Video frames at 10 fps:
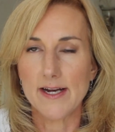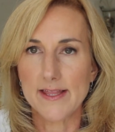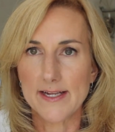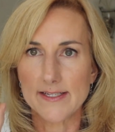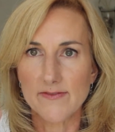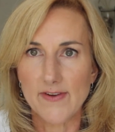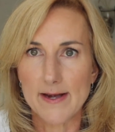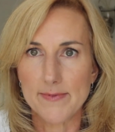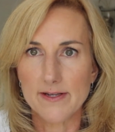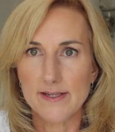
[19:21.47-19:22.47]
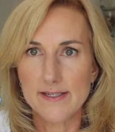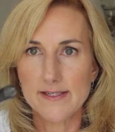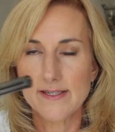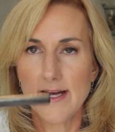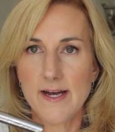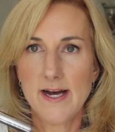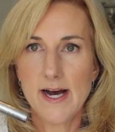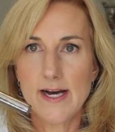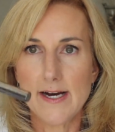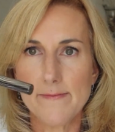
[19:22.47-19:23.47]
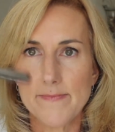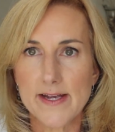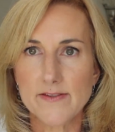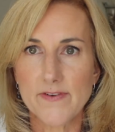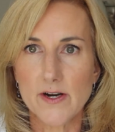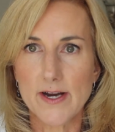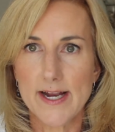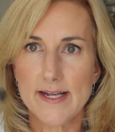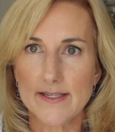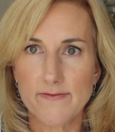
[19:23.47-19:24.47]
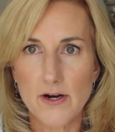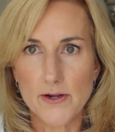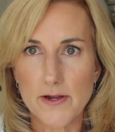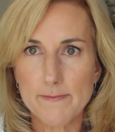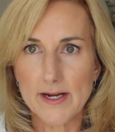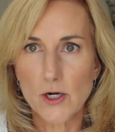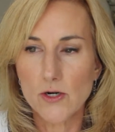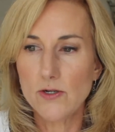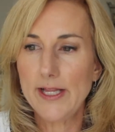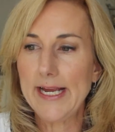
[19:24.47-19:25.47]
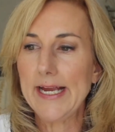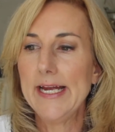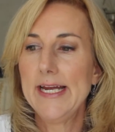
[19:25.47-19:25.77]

I think it's fabulous as far as volume and curling.